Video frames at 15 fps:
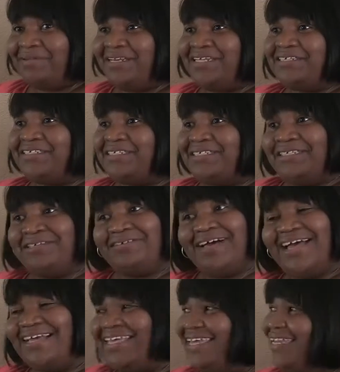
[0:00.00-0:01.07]
but it
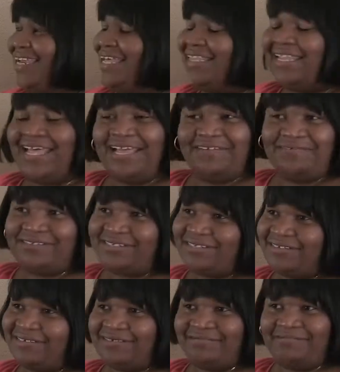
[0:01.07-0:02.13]
still, I cannot lie, was
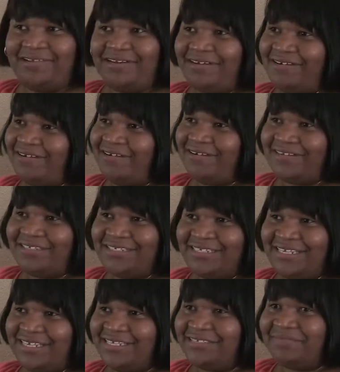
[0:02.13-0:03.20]
one of the
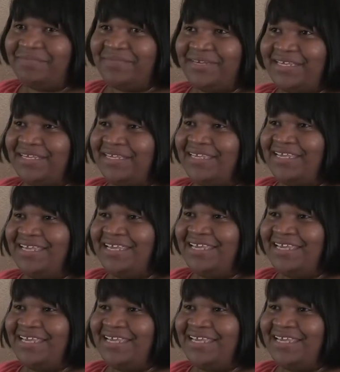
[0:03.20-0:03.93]
hardest things, but